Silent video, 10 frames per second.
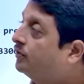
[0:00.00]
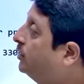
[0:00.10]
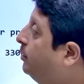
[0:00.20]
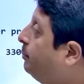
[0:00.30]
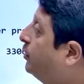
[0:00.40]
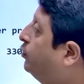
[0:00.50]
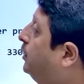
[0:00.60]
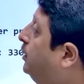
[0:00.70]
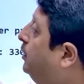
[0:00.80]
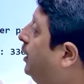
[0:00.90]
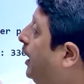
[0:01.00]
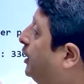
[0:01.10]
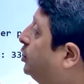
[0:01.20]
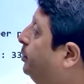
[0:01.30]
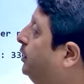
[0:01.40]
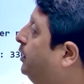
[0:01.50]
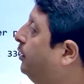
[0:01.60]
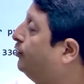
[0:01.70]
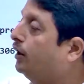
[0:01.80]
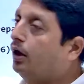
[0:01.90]
The password has to be in a
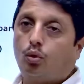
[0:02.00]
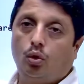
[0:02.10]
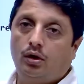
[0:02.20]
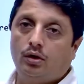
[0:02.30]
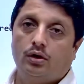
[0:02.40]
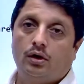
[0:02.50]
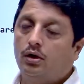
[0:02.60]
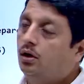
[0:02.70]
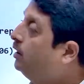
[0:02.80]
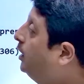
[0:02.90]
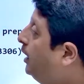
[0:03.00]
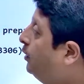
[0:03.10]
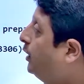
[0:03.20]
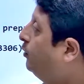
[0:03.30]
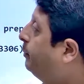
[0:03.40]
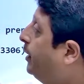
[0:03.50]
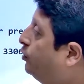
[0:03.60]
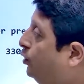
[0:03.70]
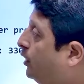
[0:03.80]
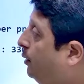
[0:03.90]
single quote, and whatever password
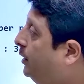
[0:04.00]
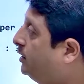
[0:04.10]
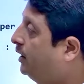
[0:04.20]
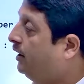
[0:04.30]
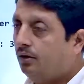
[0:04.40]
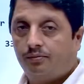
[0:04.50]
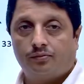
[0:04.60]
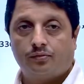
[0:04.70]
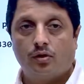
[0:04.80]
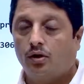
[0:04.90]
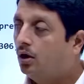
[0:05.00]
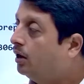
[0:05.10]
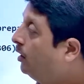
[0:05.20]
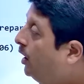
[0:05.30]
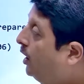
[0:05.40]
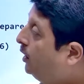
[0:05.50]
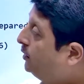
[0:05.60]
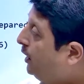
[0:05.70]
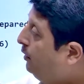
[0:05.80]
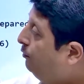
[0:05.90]
you can mention it. And
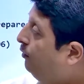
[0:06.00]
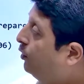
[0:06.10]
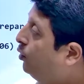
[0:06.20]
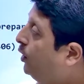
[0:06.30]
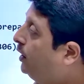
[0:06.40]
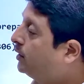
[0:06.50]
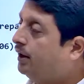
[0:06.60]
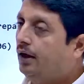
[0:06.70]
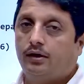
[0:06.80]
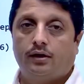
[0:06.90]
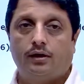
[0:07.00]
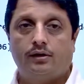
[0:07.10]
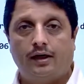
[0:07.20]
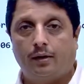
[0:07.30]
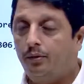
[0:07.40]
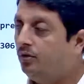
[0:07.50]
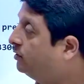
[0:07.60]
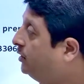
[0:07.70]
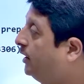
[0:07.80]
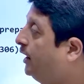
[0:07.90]
then we will go ahead and create a database.
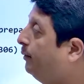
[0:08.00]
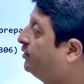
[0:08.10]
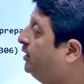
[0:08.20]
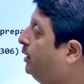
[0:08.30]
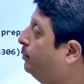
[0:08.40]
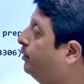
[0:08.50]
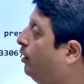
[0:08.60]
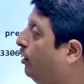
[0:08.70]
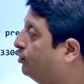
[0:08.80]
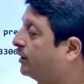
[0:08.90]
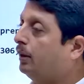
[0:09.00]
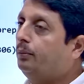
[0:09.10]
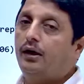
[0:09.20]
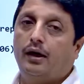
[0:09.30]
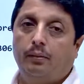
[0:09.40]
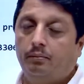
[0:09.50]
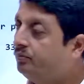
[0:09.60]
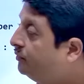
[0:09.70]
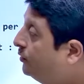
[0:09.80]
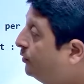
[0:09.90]
The database name also can be any
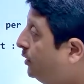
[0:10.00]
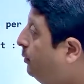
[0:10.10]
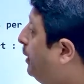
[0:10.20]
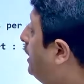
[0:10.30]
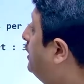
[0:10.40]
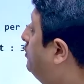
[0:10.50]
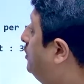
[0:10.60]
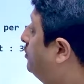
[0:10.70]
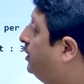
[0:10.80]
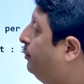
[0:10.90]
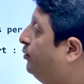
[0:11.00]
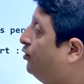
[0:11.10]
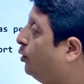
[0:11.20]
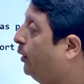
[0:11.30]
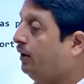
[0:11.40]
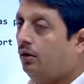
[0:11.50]
name. In my case, it's a DB01.